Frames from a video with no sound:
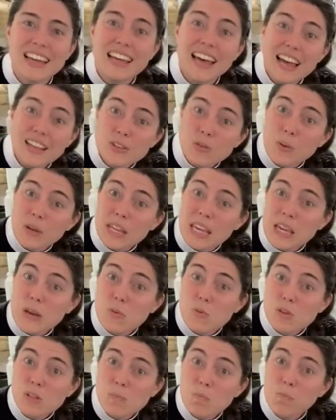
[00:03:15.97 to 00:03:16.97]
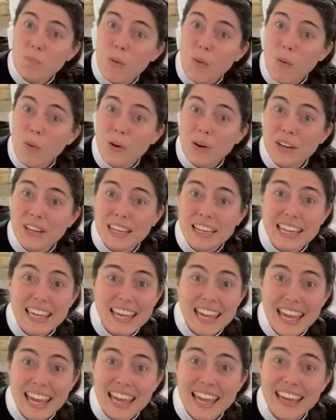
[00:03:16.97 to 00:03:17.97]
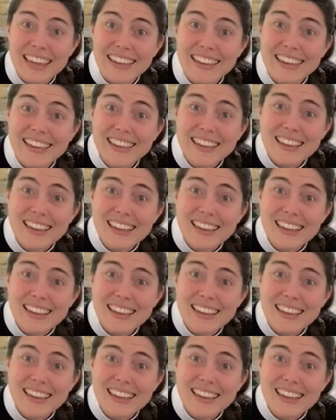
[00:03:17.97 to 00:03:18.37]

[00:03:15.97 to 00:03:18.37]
That's when he was born a king,